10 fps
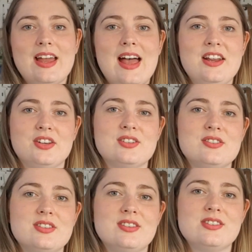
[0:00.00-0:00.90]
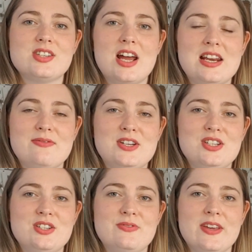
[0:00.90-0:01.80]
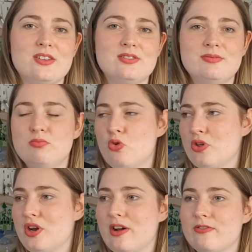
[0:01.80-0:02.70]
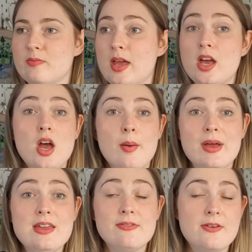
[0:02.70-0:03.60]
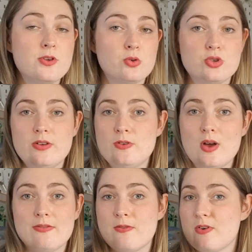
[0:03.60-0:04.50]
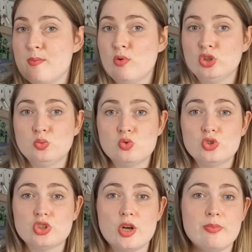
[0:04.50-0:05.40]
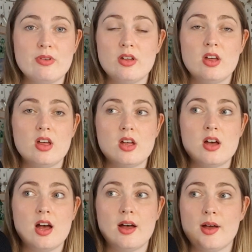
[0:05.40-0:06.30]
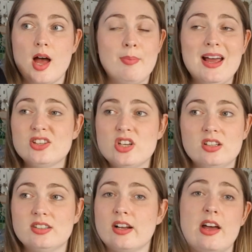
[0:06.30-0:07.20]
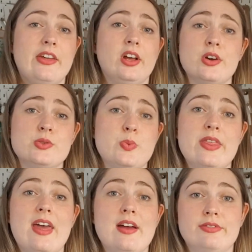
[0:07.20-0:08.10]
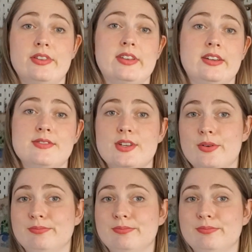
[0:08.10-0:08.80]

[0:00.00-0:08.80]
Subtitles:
elegant, slightly vintage feel, more than enough for me. But if you have a very modern wardrobe, a black turtleneck I think goes with everything. So